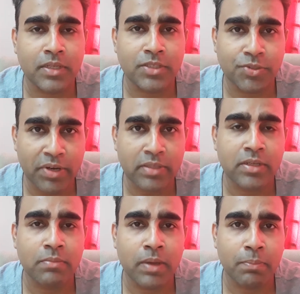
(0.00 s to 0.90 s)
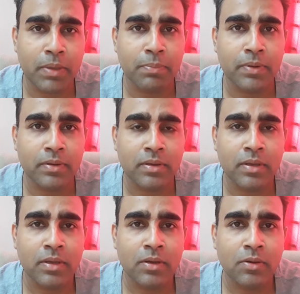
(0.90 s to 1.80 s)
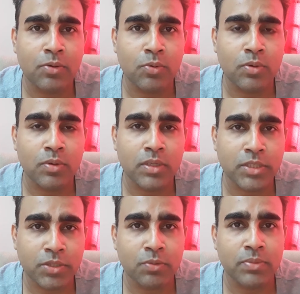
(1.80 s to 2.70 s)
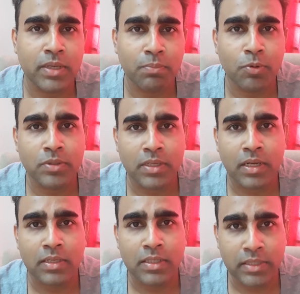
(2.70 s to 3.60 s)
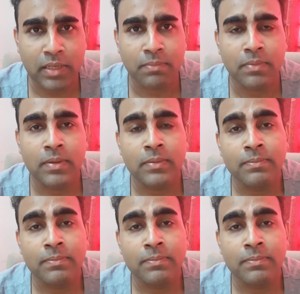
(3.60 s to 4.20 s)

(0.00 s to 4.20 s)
strengthened by people who assume that both are the same.